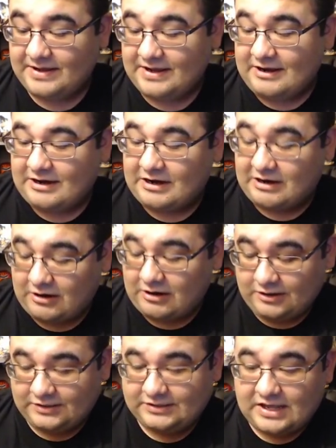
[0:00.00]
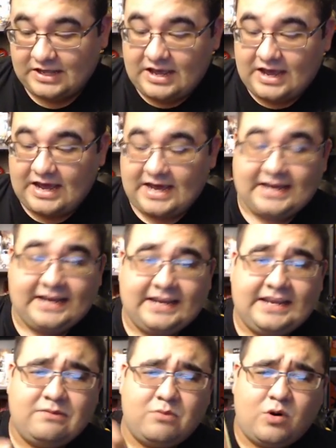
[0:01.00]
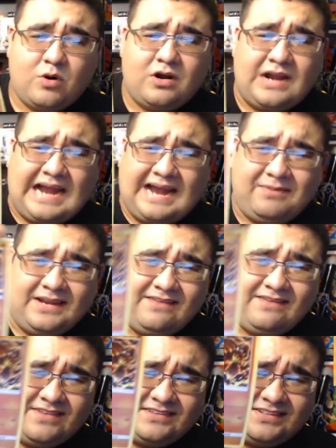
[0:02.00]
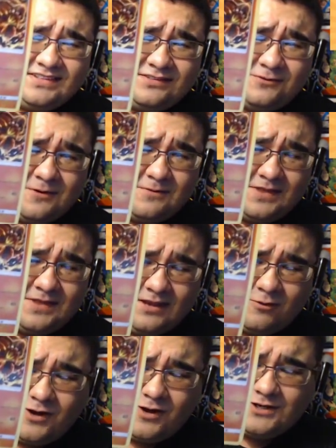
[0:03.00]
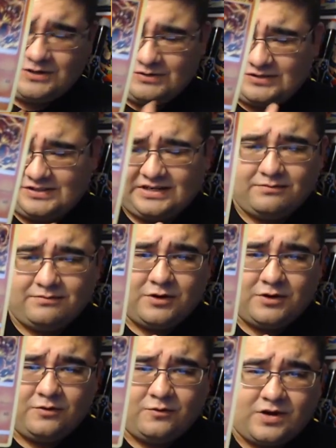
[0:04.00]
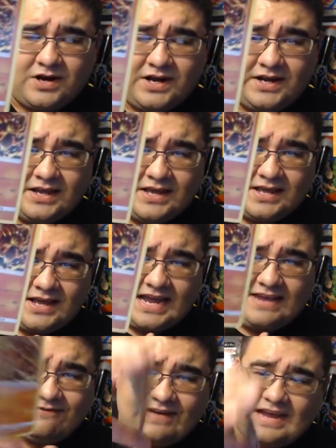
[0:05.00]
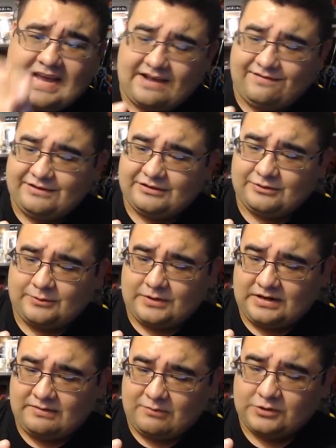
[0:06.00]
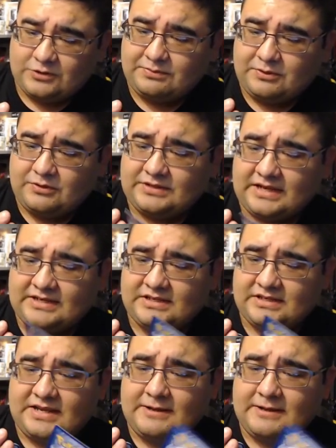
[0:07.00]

cards. Heatmore, I believe this is from the original Sun and Moon one. I have this one, multiples, actually.